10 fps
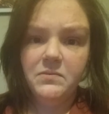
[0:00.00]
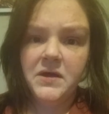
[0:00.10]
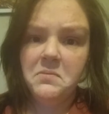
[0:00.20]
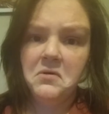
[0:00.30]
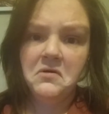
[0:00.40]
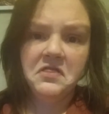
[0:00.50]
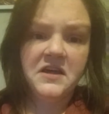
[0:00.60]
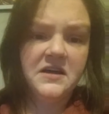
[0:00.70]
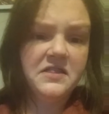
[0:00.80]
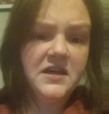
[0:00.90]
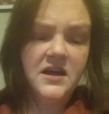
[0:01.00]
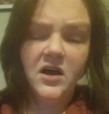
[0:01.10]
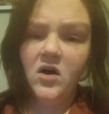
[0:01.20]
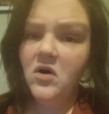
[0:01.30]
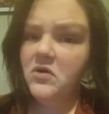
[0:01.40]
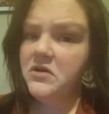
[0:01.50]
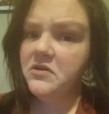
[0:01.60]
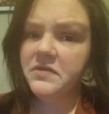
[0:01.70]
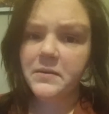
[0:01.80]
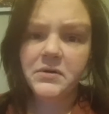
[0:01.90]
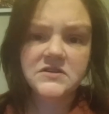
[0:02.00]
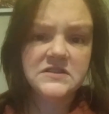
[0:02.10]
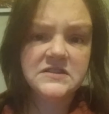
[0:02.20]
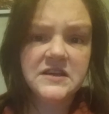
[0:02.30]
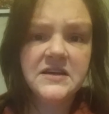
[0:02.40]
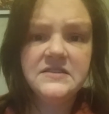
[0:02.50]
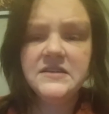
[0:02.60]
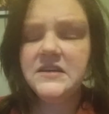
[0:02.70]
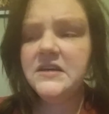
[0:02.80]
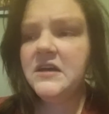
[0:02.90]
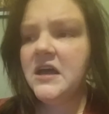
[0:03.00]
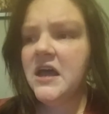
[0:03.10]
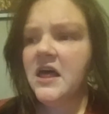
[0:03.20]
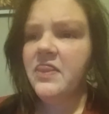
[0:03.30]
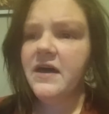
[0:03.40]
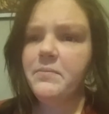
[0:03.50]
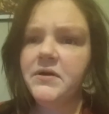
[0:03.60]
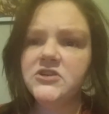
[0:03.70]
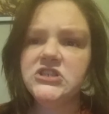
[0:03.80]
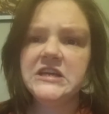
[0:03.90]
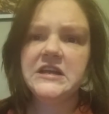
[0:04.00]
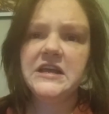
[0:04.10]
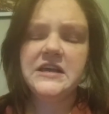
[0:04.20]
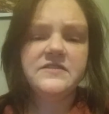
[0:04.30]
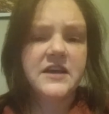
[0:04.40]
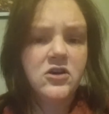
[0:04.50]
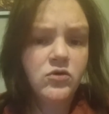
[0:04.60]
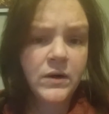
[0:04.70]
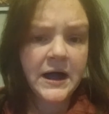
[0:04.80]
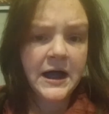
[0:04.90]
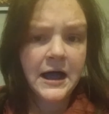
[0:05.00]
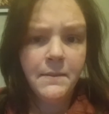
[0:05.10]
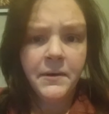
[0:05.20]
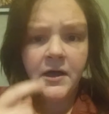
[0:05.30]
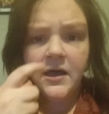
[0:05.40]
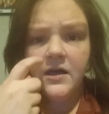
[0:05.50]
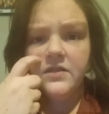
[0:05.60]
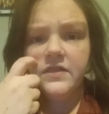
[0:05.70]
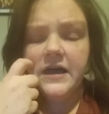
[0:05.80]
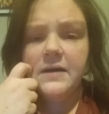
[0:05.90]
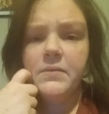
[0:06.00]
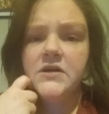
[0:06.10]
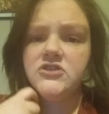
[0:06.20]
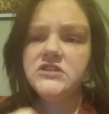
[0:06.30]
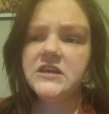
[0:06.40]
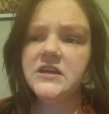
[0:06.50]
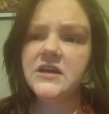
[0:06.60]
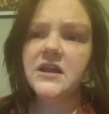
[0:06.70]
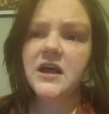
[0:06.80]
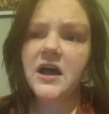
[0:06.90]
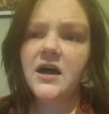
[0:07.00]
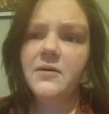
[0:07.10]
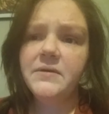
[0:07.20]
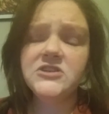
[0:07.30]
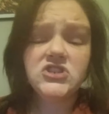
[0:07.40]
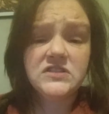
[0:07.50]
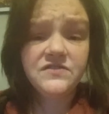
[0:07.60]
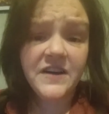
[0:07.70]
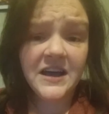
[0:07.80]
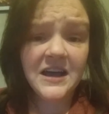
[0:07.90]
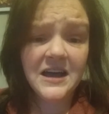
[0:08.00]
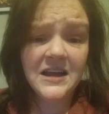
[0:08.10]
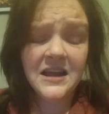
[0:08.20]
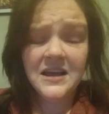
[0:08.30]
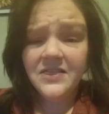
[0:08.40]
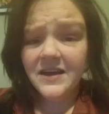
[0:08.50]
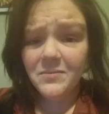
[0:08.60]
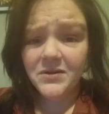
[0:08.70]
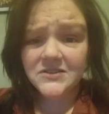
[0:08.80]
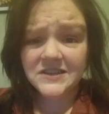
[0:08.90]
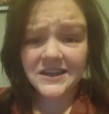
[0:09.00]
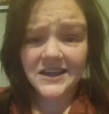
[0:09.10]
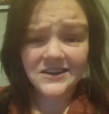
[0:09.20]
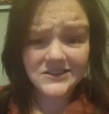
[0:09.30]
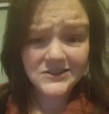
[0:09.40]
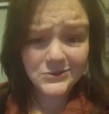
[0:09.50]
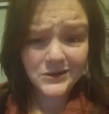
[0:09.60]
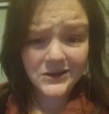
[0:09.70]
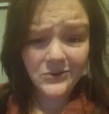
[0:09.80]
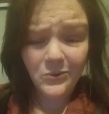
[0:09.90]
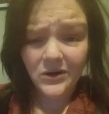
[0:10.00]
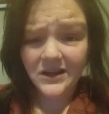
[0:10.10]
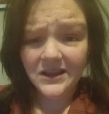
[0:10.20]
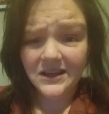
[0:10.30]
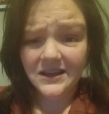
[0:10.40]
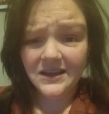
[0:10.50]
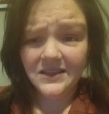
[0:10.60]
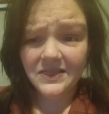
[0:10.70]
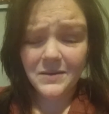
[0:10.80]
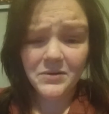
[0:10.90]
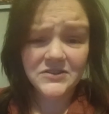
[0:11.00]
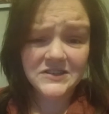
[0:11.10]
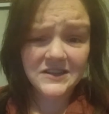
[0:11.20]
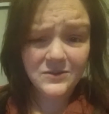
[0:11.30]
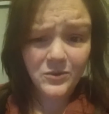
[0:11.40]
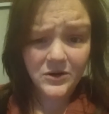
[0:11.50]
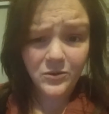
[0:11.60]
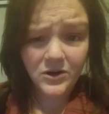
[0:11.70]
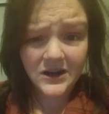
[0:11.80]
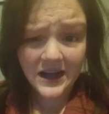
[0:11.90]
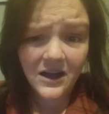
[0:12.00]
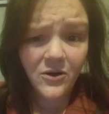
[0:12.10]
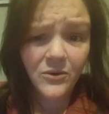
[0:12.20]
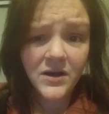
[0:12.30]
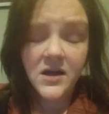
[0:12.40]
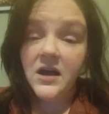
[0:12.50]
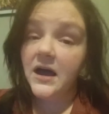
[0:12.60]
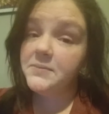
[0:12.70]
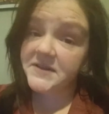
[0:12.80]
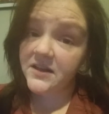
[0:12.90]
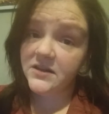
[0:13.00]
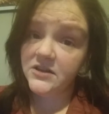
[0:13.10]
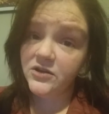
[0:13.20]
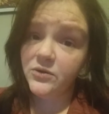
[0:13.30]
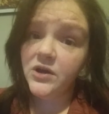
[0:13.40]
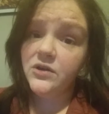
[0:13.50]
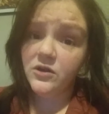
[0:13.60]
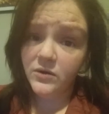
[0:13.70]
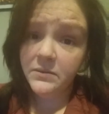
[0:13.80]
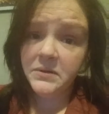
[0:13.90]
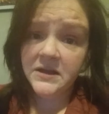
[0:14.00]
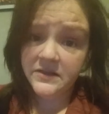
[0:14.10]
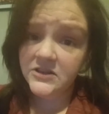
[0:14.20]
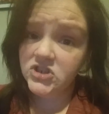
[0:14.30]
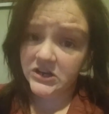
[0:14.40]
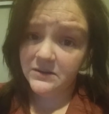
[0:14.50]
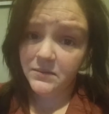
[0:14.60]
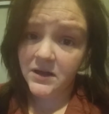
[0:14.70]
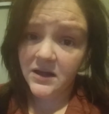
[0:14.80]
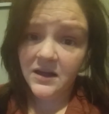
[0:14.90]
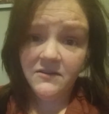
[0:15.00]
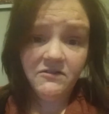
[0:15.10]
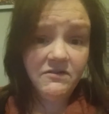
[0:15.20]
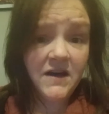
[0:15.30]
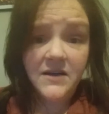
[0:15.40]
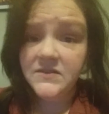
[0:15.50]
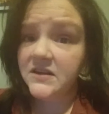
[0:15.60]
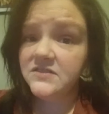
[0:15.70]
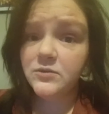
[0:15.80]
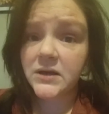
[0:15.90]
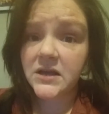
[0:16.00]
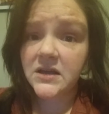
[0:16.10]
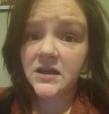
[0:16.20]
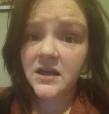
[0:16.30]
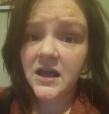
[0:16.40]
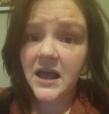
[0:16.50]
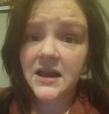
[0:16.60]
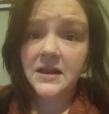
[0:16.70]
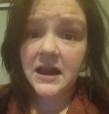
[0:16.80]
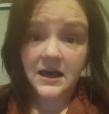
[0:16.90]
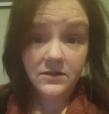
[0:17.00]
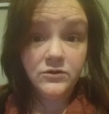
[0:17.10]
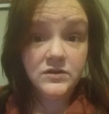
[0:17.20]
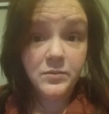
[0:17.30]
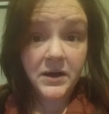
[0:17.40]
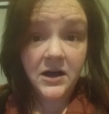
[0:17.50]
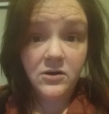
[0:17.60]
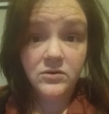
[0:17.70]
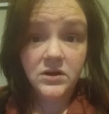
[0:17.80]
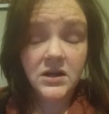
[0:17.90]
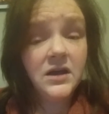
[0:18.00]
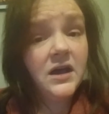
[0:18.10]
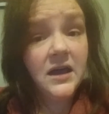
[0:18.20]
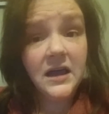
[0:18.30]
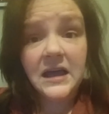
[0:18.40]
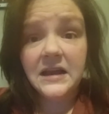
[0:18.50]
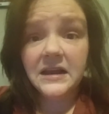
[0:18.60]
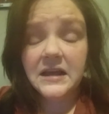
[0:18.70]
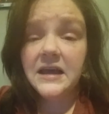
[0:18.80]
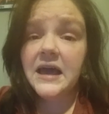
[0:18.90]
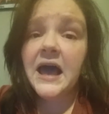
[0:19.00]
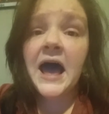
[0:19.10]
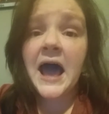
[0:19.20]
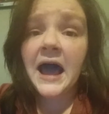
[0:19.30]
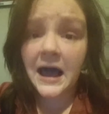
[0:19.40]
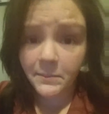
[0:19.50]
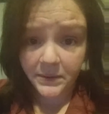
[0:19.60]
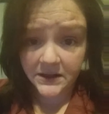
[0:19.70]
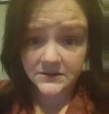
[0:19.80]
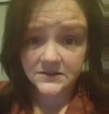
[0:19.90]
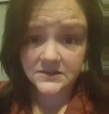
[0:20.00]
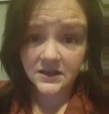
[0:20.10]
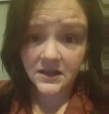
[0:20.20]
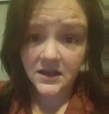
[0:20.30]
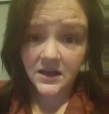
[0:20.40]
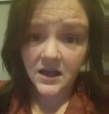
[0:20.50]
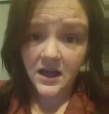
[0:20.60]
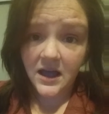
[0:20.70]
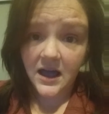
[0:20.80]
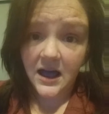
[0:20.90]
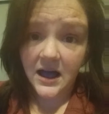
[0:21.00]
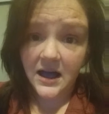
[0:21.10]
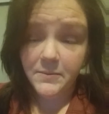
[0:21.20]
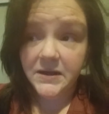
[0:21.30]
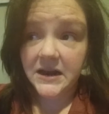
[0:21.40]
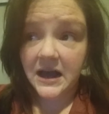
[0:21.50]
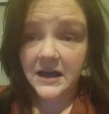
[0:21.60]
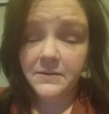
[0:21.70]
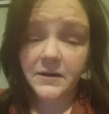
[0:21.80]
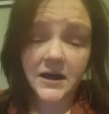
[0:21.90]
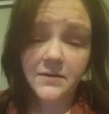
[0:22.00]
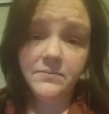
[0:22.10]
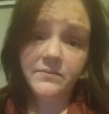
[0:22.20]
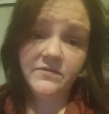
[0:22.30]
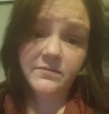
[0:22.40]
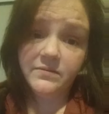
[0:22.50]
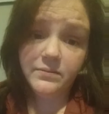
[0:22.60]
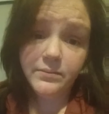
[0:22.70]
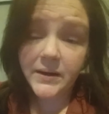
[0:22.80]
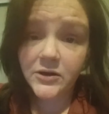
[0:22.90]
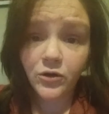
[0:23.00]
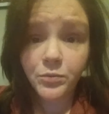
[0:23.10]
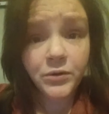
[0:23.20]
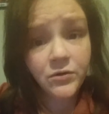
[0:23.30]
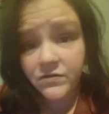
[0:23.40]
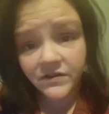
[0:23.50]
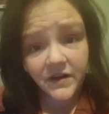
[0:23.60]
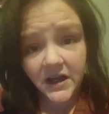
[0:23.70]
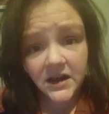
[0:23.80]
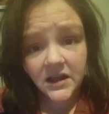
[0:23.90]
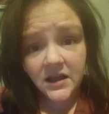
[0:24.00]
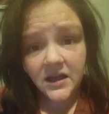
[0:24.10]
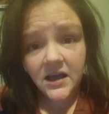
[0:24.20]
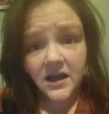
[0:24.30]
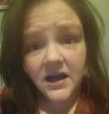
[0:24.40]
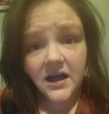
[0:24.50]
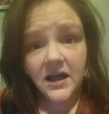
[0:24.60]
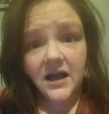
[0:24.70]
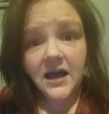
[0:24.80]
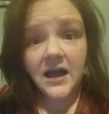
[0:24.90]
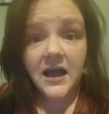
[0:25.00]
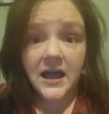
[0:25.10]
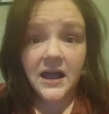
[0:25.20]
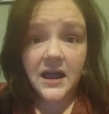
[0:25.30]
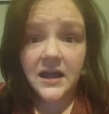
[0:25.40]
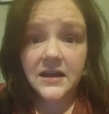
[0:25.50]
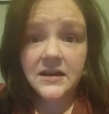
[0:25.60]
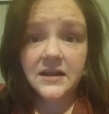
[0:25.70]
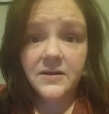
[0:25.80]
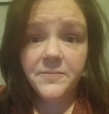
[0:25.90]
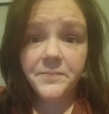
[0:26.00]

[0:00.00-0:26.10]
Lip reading: people think that, oh, that person's lazy, that person eats like crap, that person is just fat, that person can't do it, that person doesn't want to work out. I'm telling you, you can be in the gym 5 days a week and not lose a pound. It happens. I mean, I'm medical proof of it. And